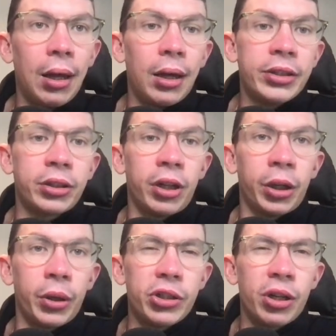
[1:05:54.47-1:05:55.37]
Sky
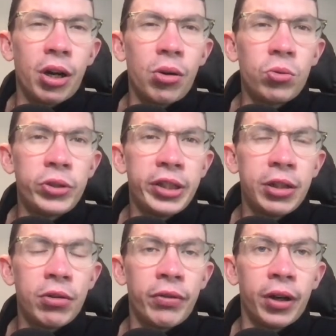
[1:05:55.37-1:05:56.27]
question: hold
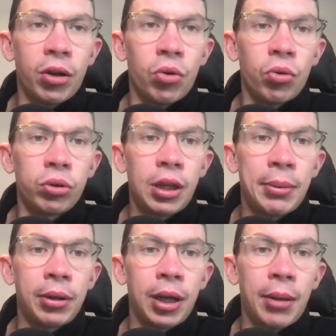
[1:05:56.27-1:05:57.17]
Silva or
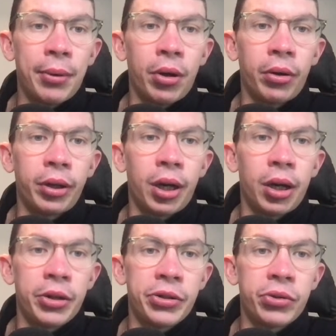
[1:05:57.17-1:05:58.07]
double up on
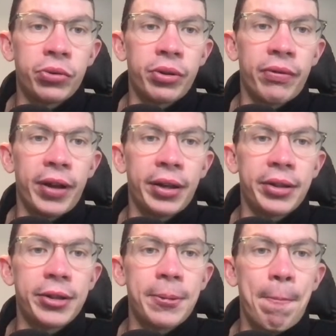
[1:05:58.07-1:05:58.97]
Arsenal
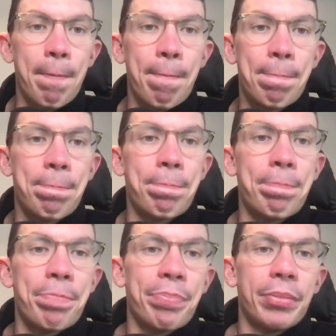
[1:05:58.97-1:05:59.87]
defence?
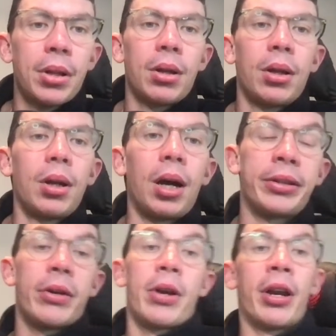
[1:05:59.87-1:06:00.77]
I
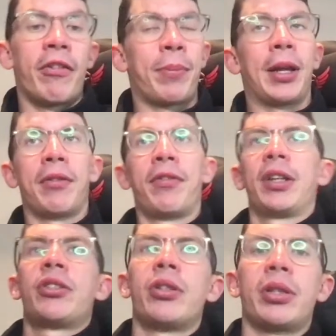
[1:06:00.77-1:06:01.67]
don't know enough about the
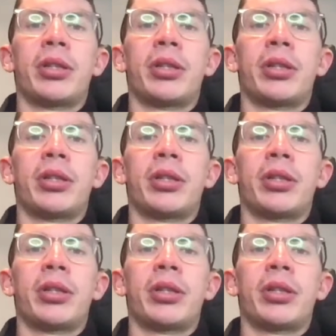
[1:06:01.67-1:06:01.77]
fixtures in